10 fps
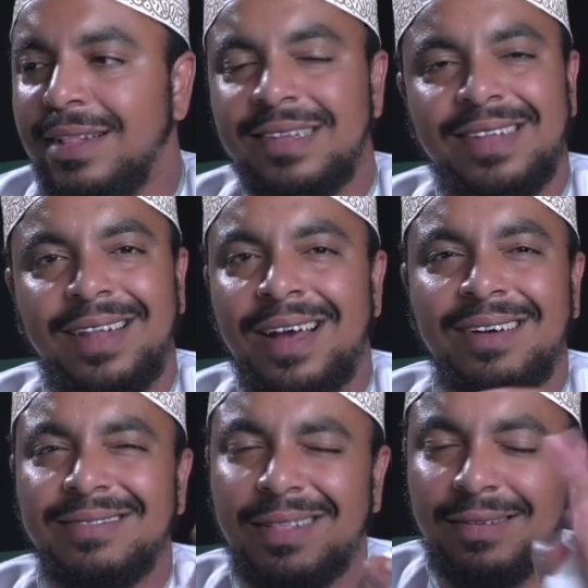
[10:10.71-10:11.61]
They say, nah,
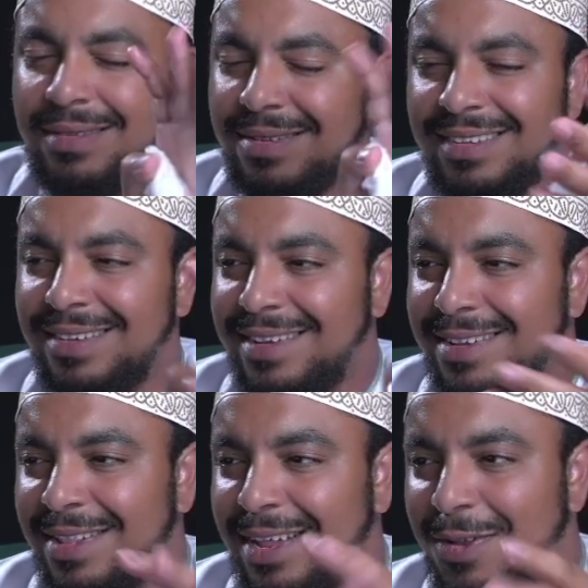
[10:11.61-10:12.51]

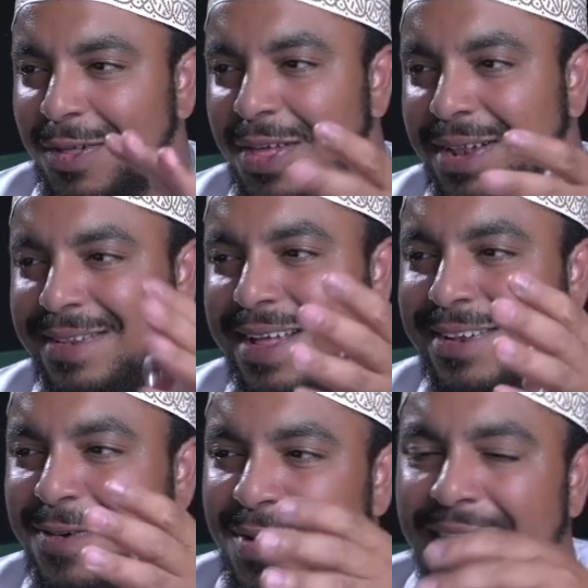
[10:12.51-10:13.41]
they
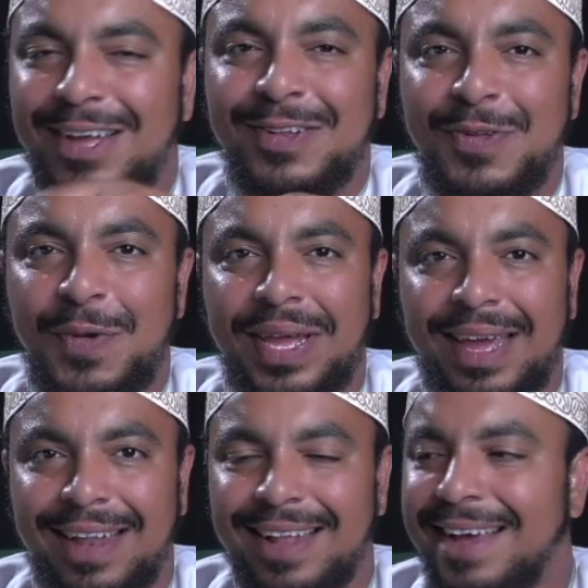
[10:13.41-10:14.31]
don't like doing
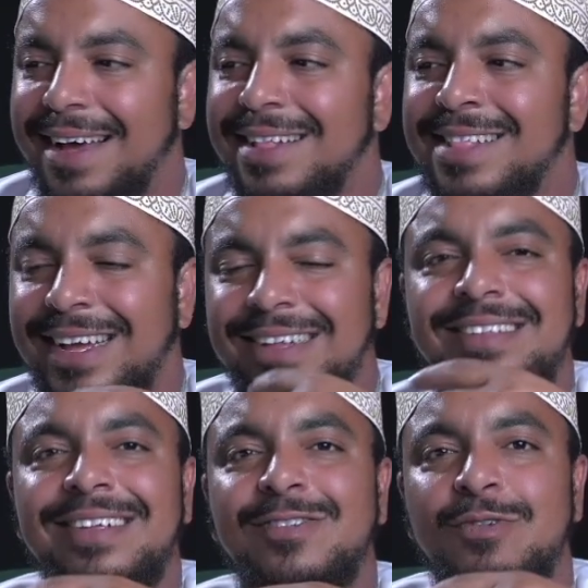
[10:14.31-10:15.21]
it. The
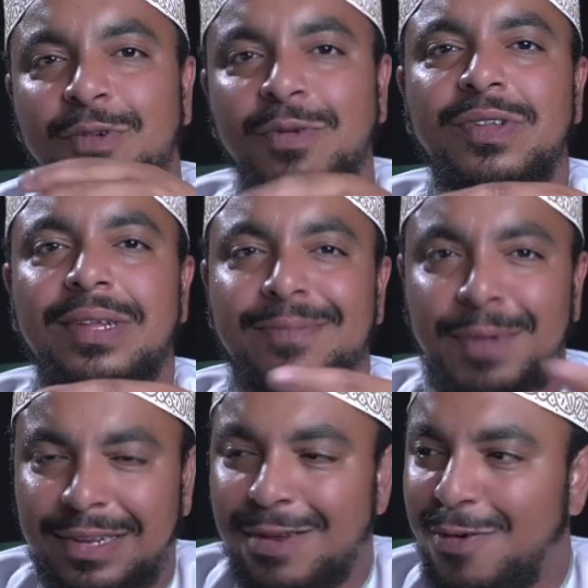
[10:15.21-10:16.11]
easiest route is
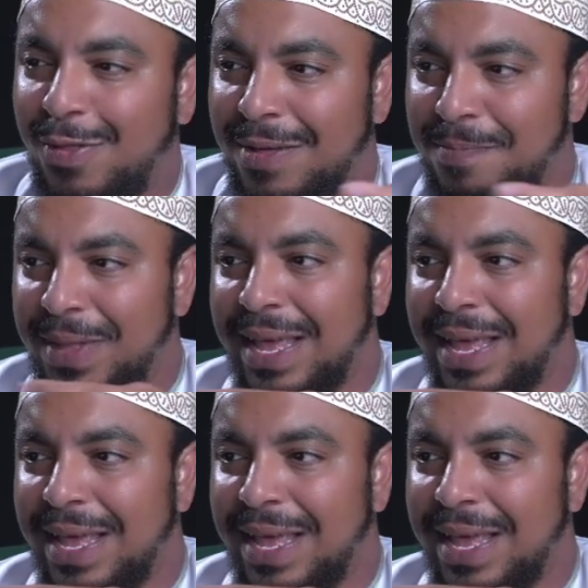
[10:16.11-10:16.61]
better for them.